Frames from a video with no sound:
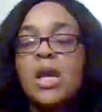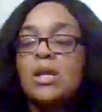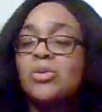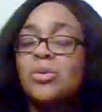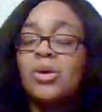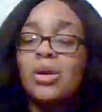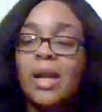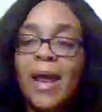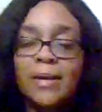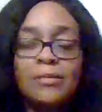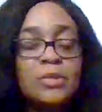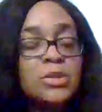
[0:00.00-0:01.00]
You know, a
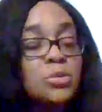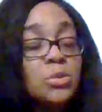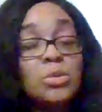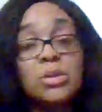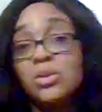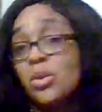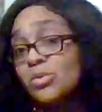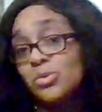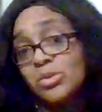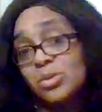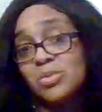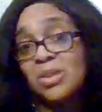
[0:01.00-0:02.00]
lot of us, we really go
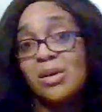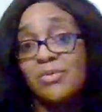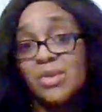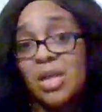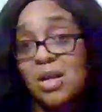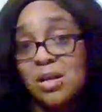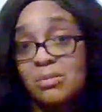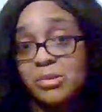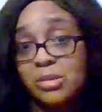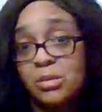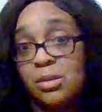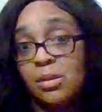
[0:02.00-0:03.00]
through some tough
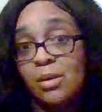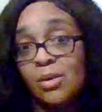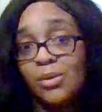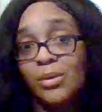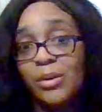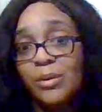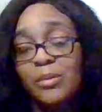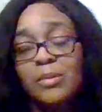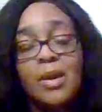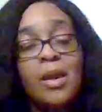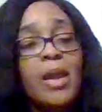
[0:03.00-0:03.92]
times, you know.